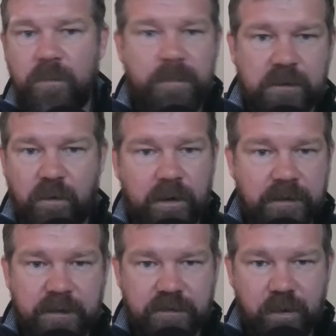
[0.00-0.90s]
per
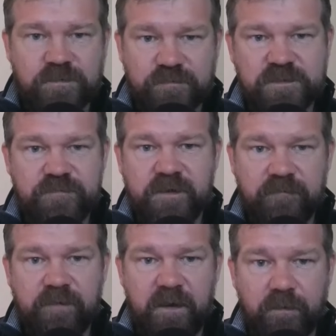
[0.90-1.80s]
Bitcoin in terms of its
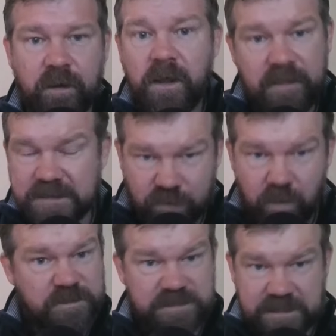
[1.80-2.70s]
fiat value. That's
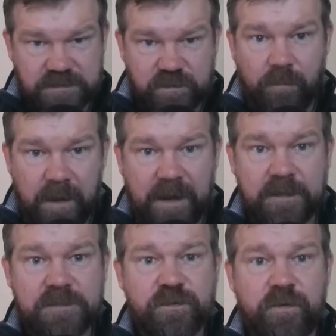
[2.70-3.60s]
their projections, not
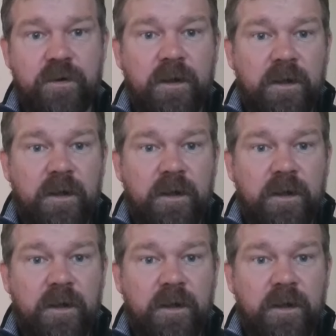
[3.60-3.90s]
mine. So